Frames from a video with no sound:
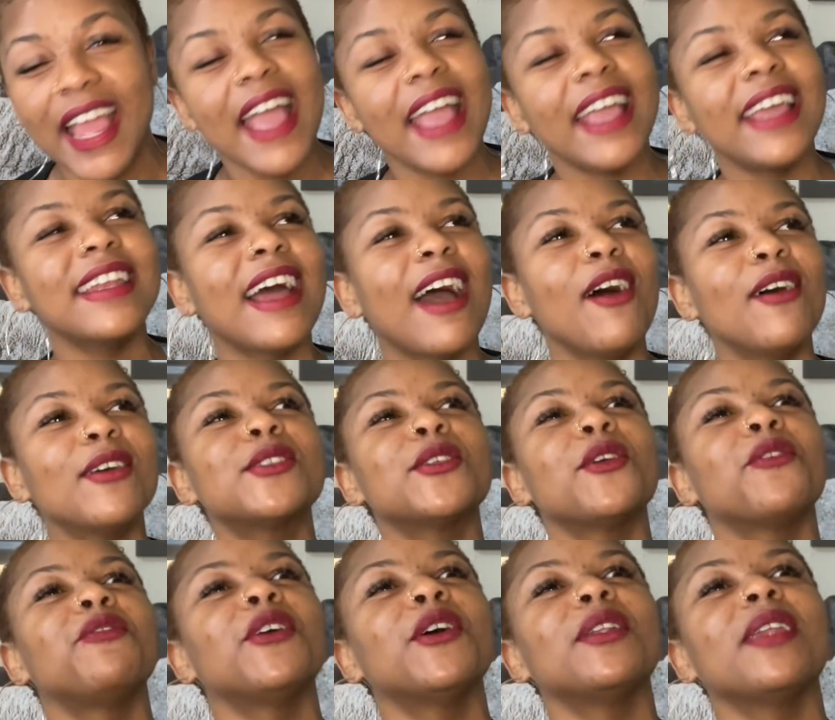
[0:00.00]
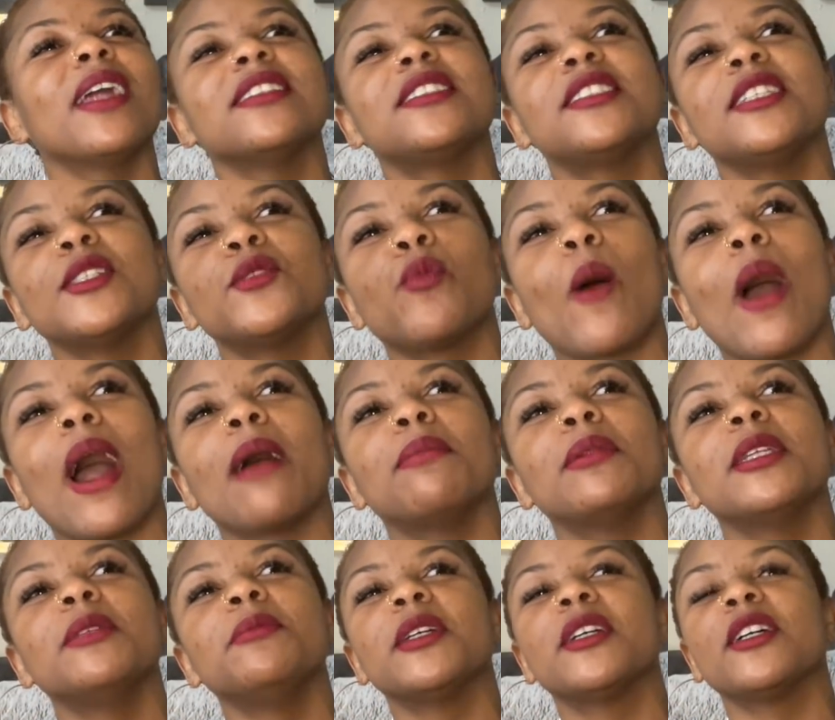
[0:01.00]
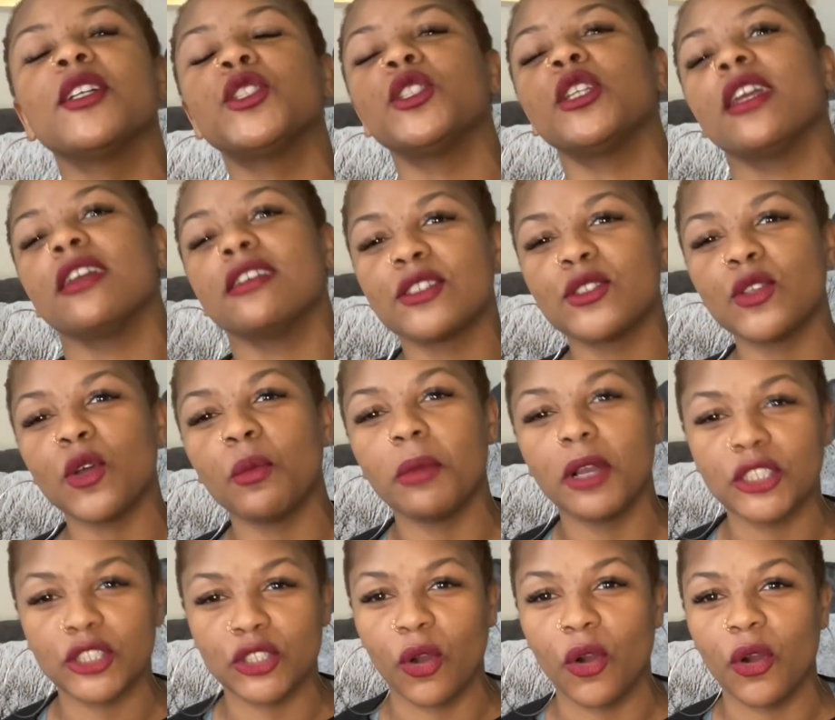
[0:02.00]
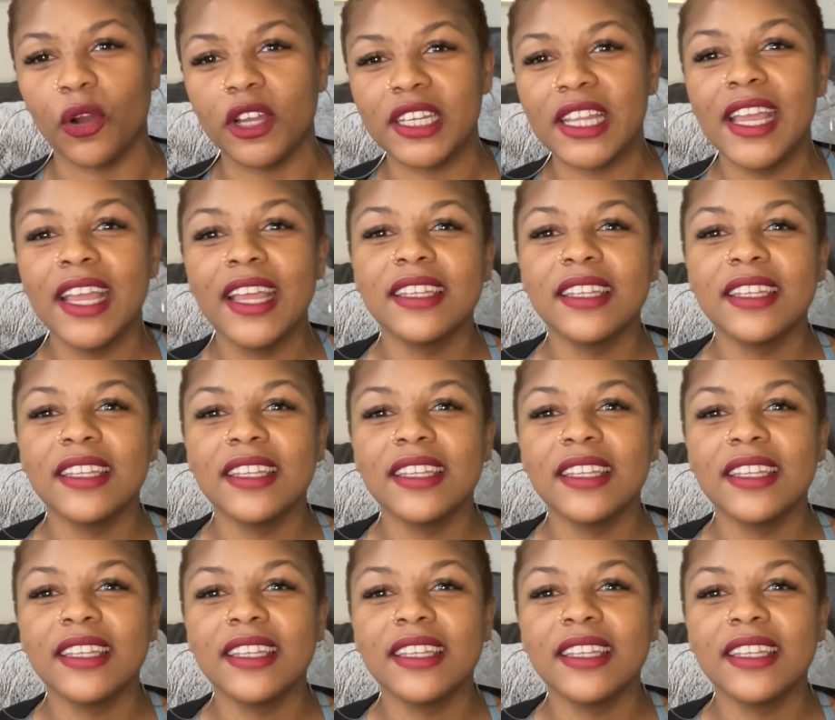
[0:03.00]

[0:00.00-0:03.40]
And I also feel like she's wobbling because she has so much on.